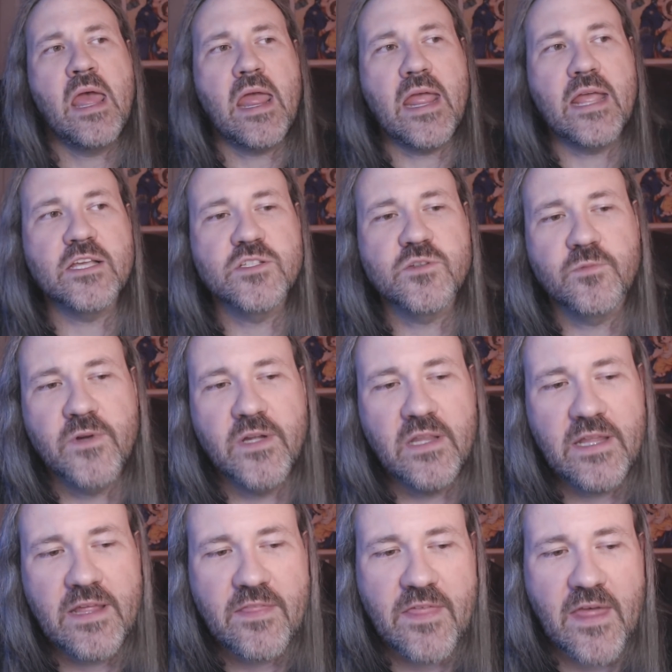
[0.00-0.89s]
is
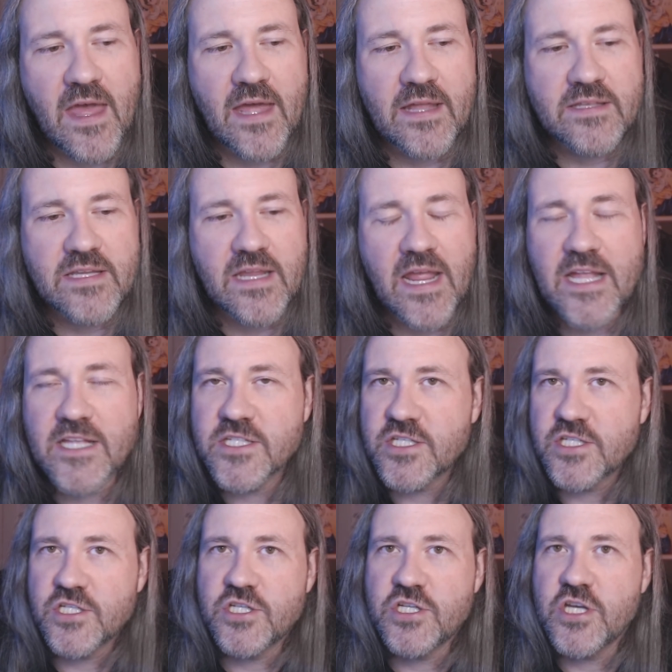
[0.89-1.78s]
really that
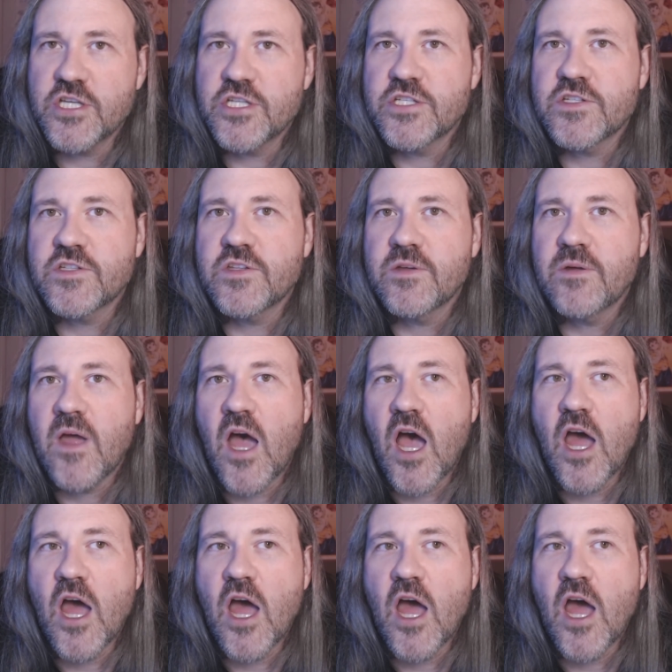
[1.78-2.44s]
it's just